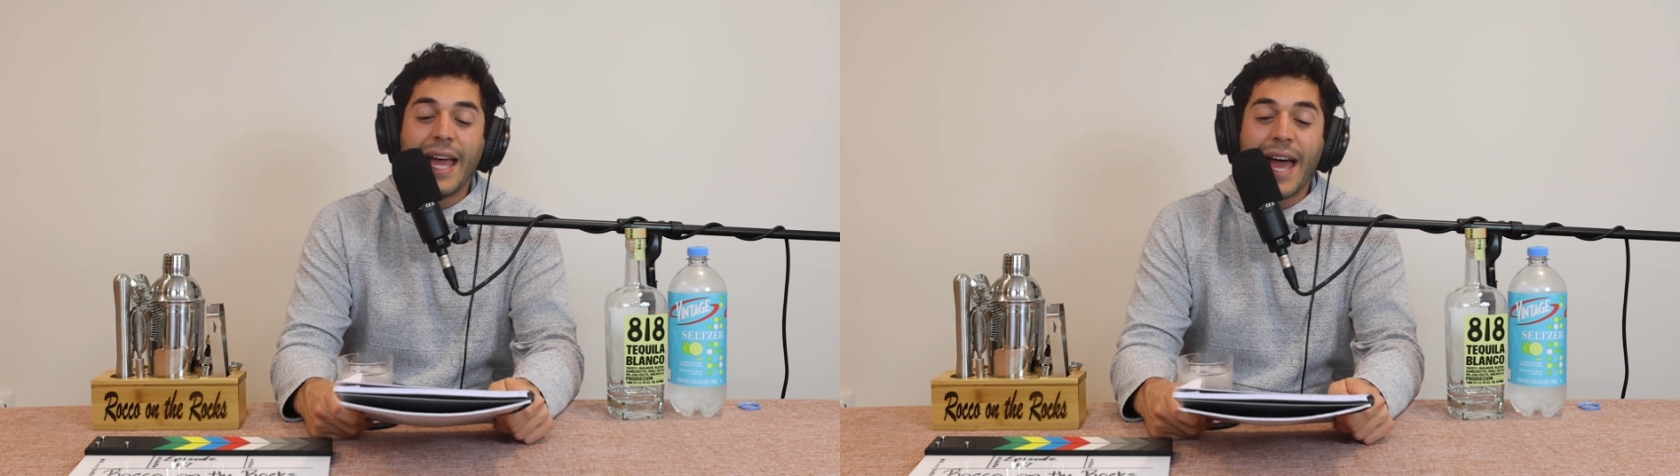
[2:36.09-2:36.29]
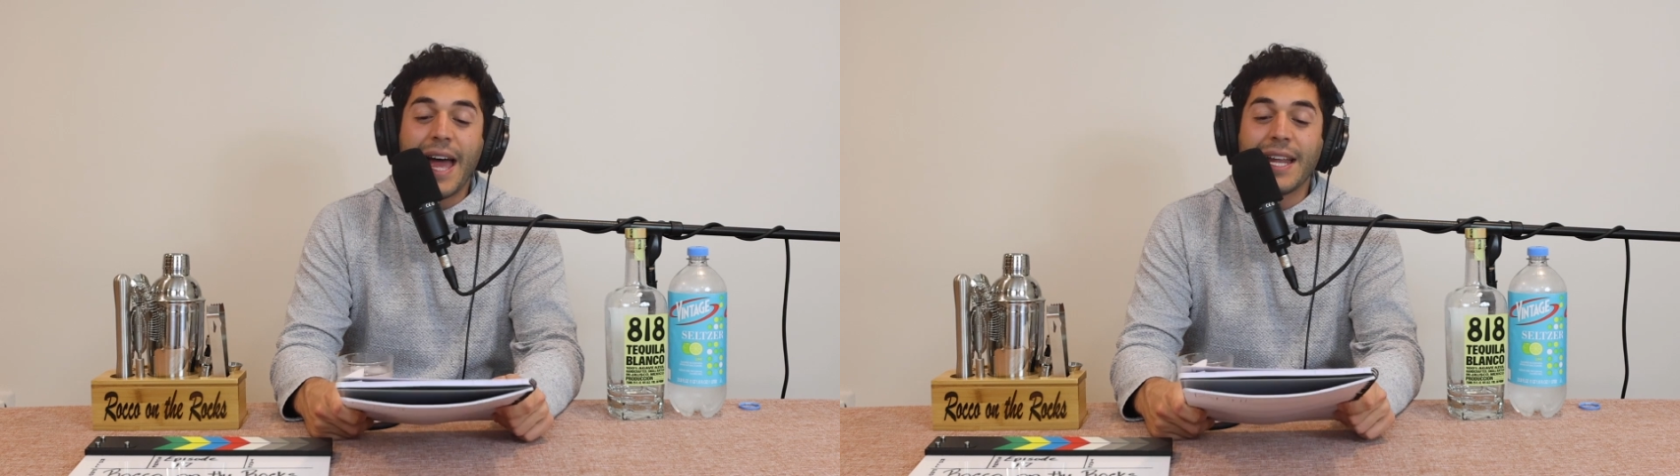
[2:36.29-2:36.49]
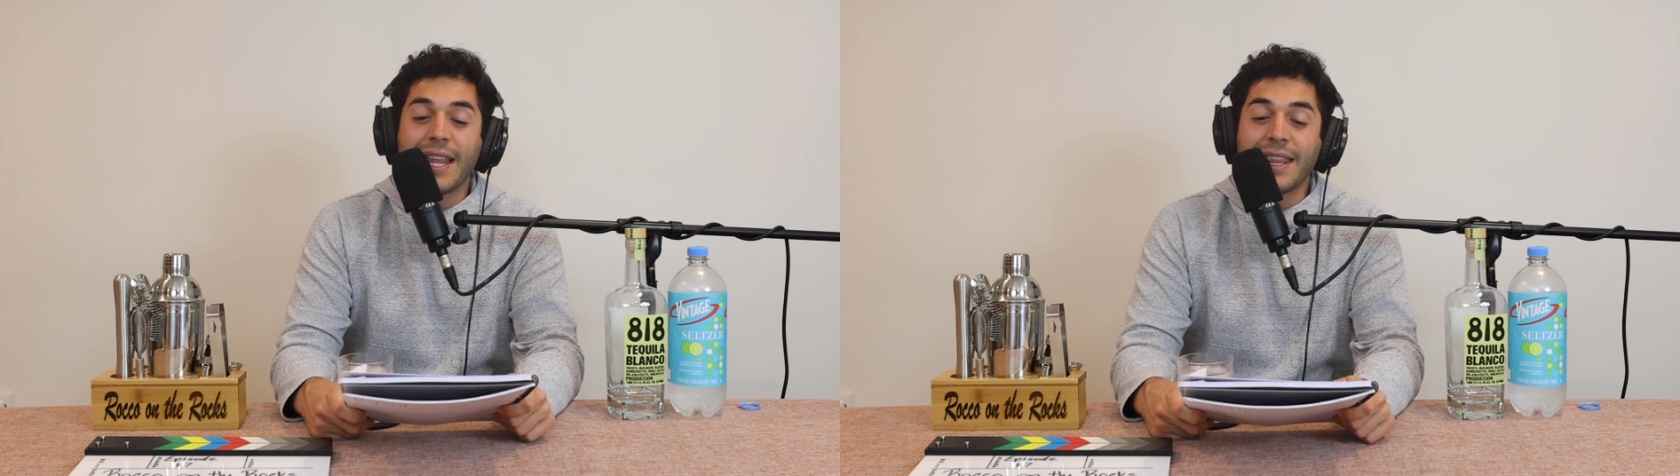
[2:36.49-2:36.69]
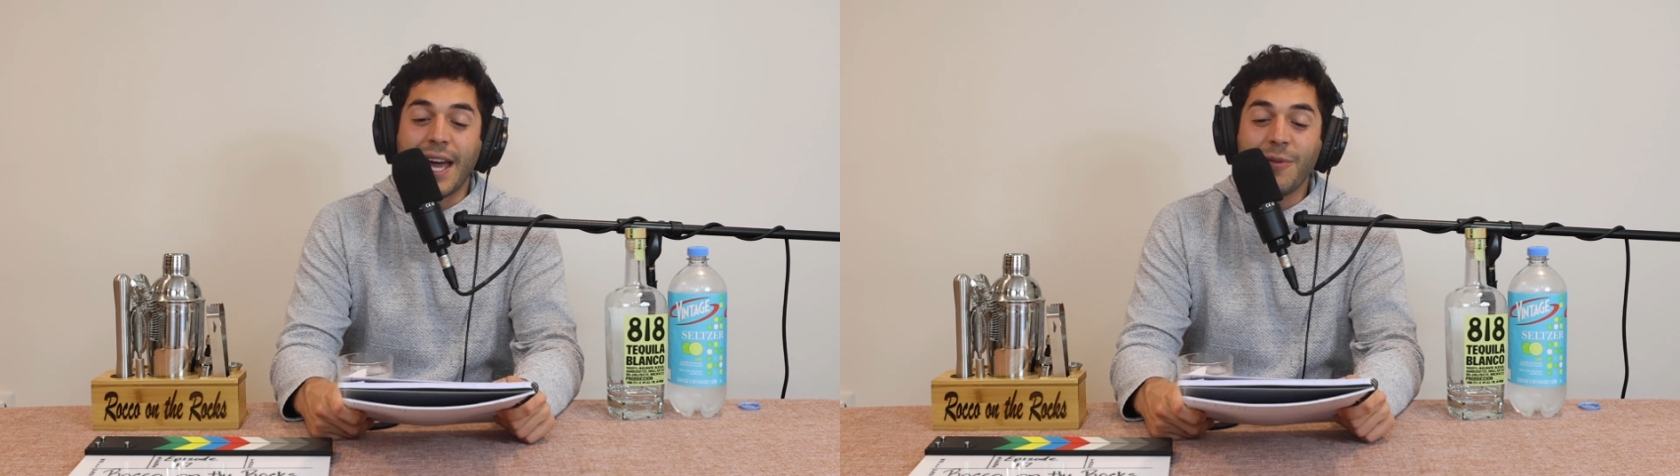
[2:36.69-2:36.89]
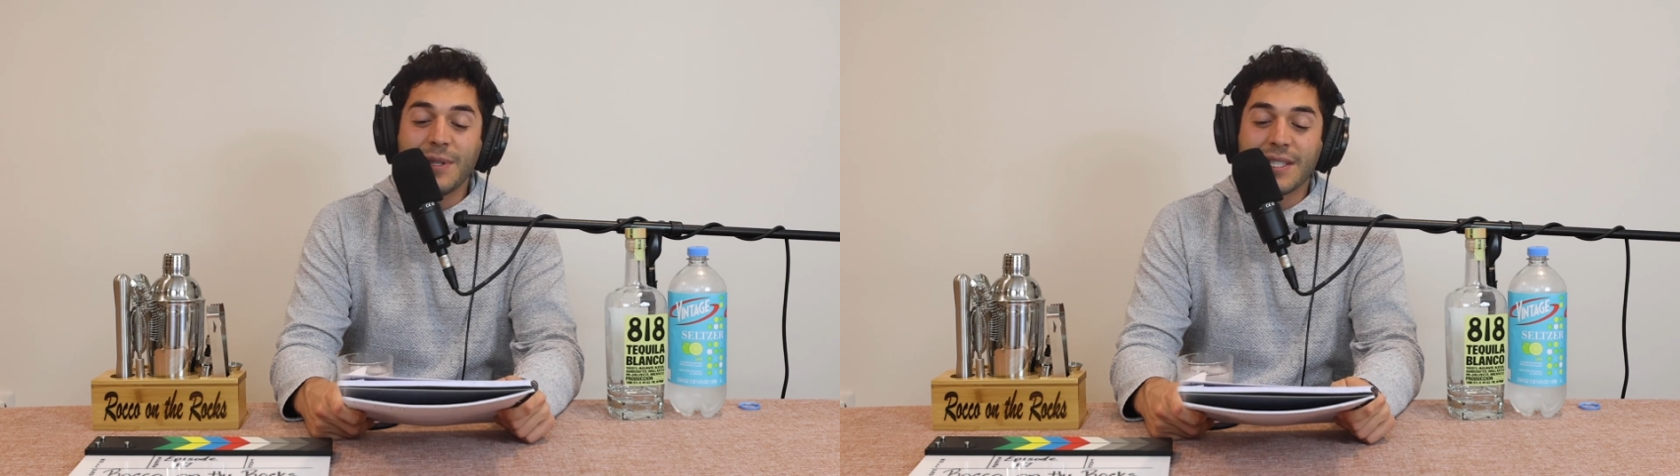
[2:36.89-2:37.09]
and
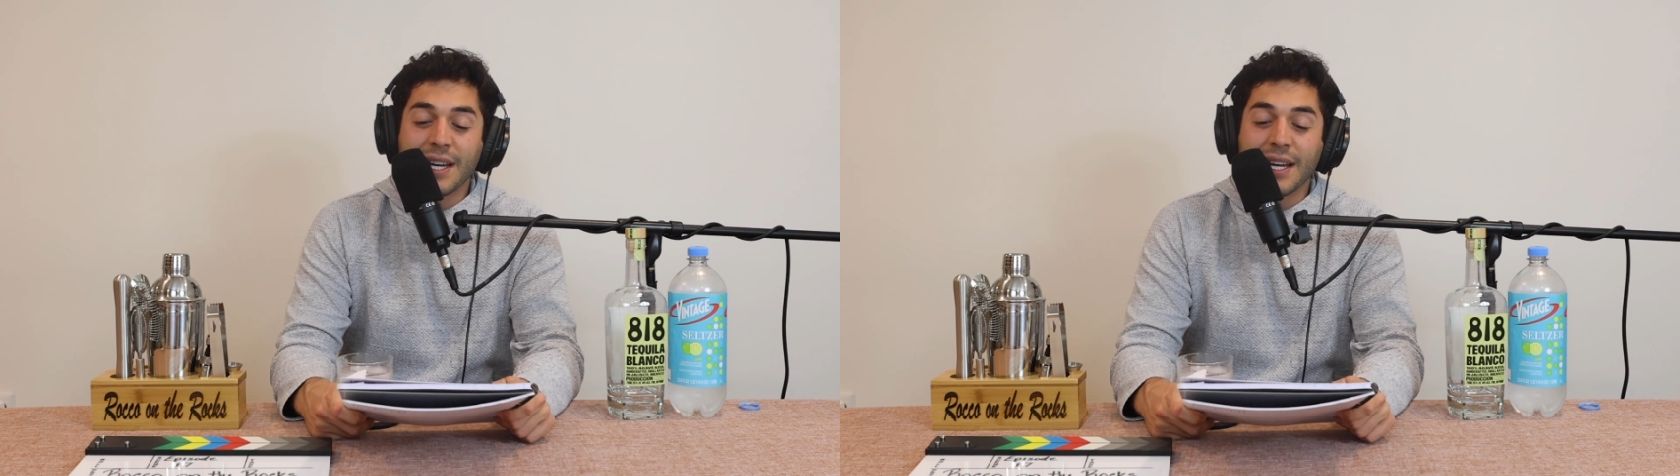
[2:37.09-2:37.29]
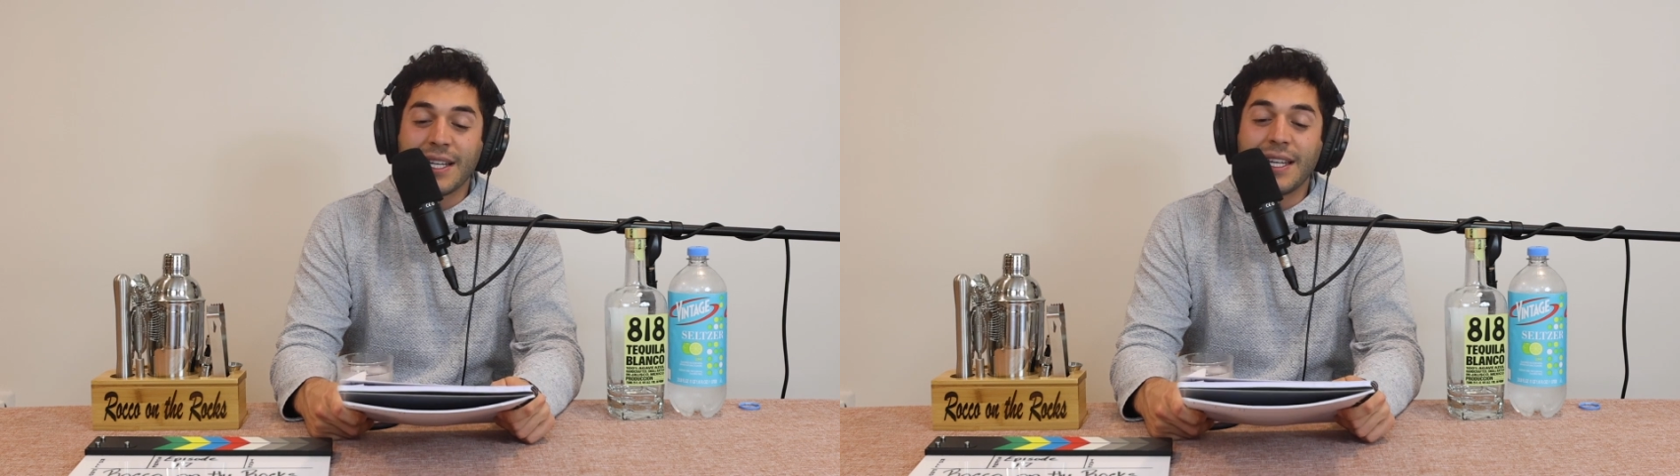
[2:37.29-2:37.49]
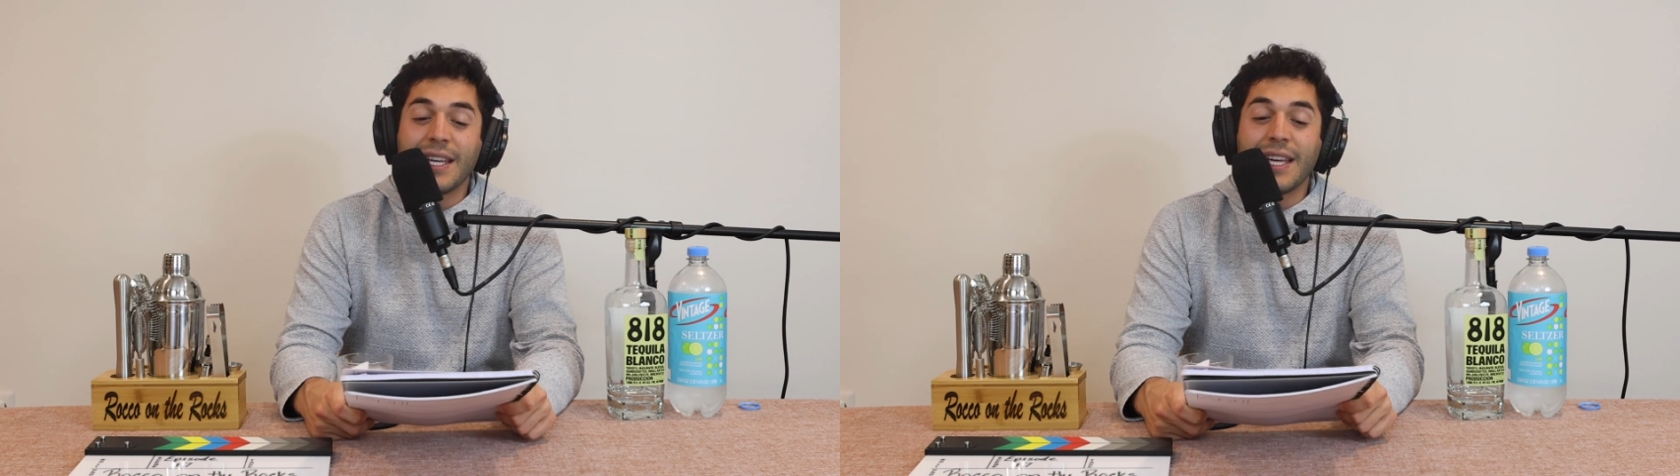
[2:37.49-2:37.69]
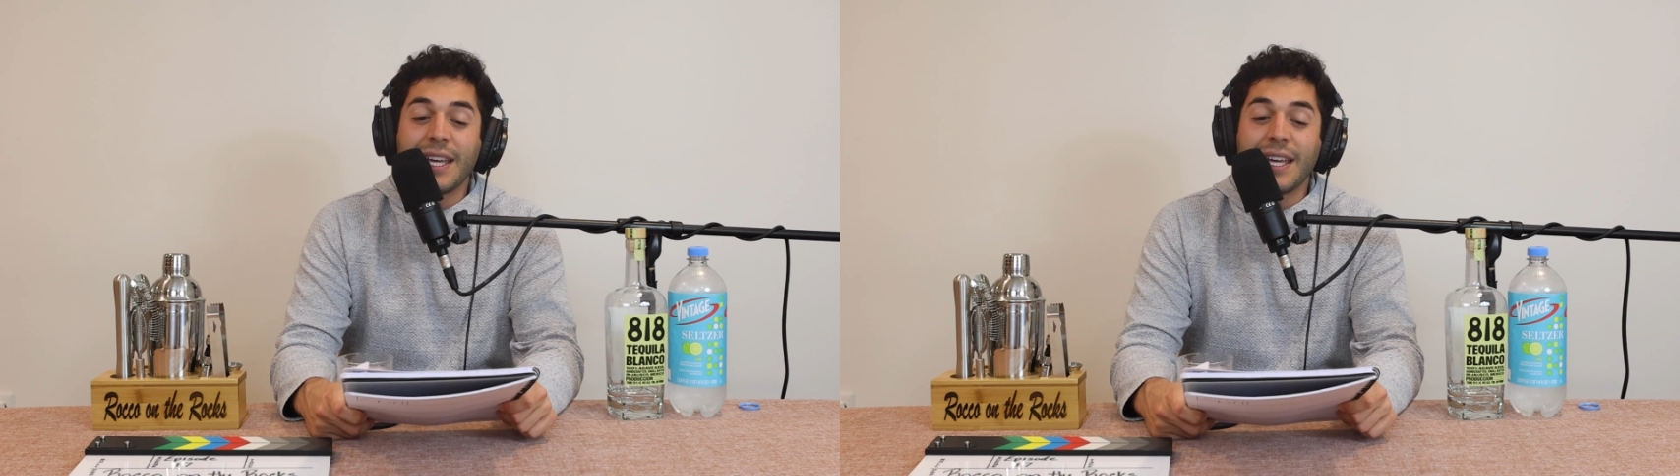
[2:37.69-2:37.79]
that was on